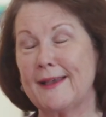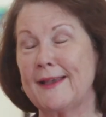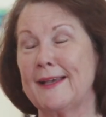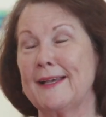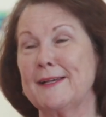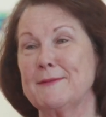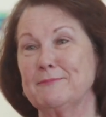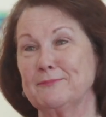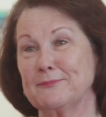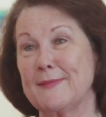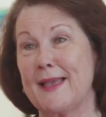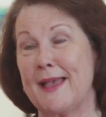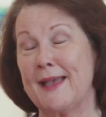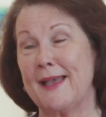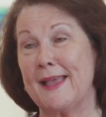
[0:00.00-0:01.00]

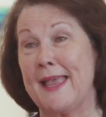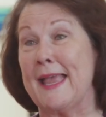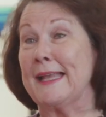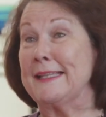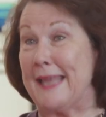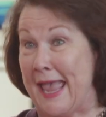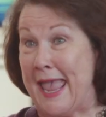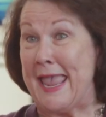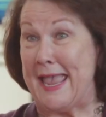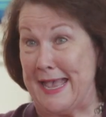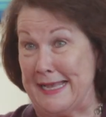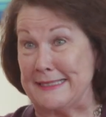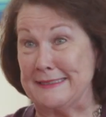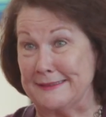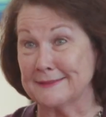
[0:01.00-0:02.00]

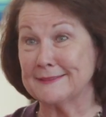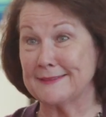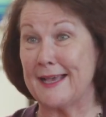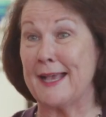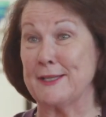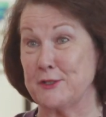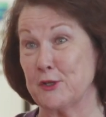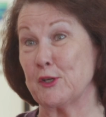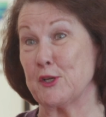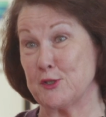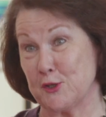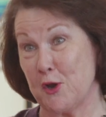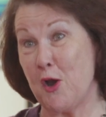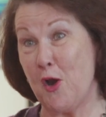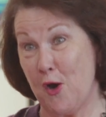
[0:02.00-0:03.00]
and I took it
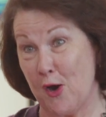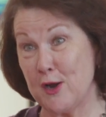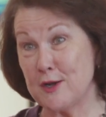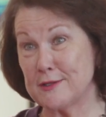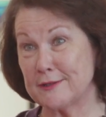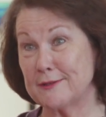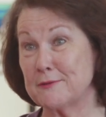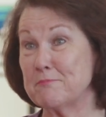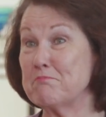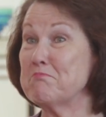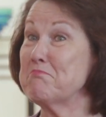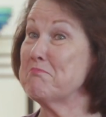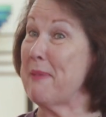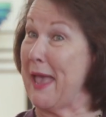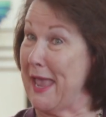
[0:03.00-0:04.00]
to heart,
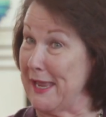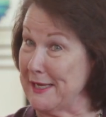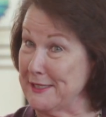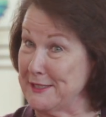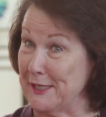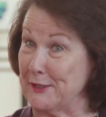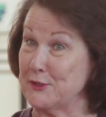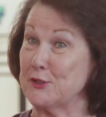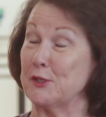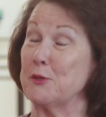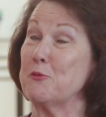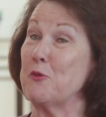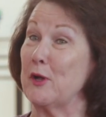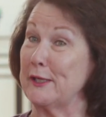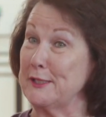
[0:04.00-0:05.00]
paying
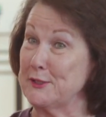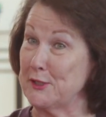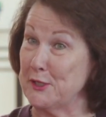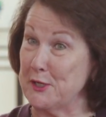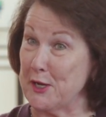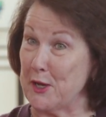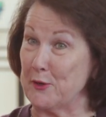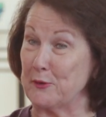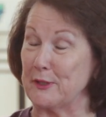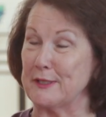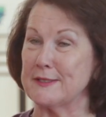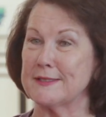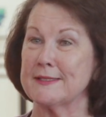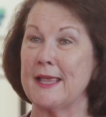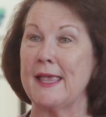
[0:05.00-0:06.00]
attention, wanting to
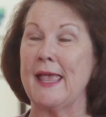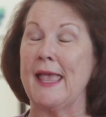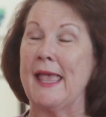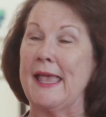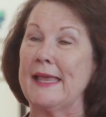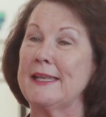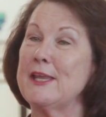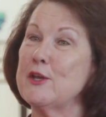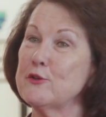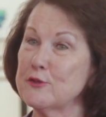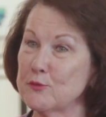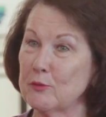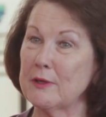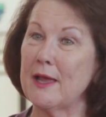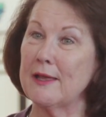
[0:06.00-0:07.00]
notice. And
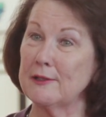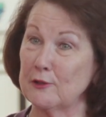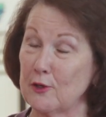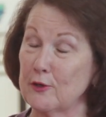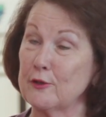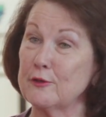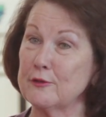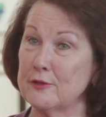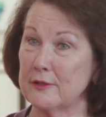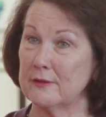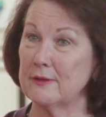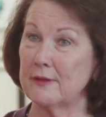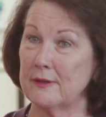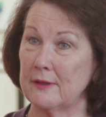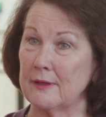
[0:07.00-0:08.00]
here's what I learned
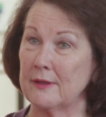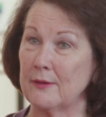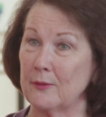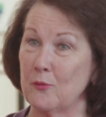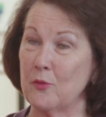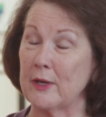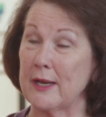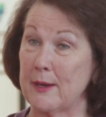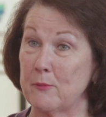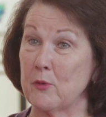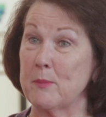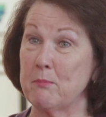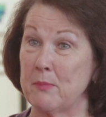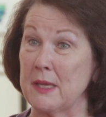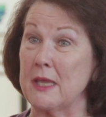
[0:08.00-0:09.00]
when I
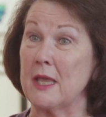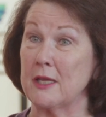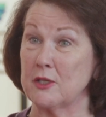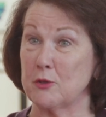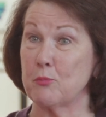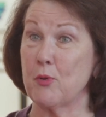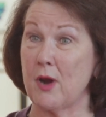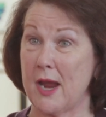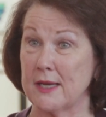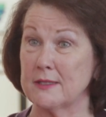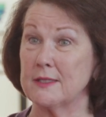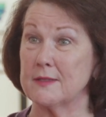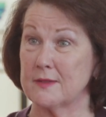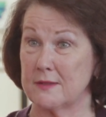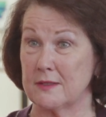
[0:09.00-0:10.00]
began to
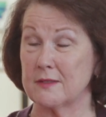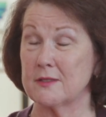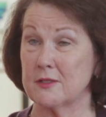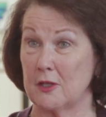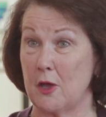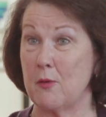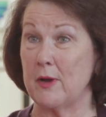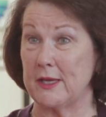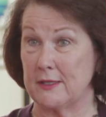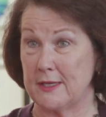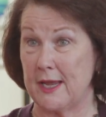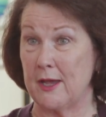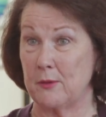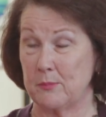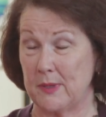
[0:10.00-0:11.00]
practice this slowing
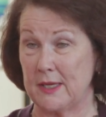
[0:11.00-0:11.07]
down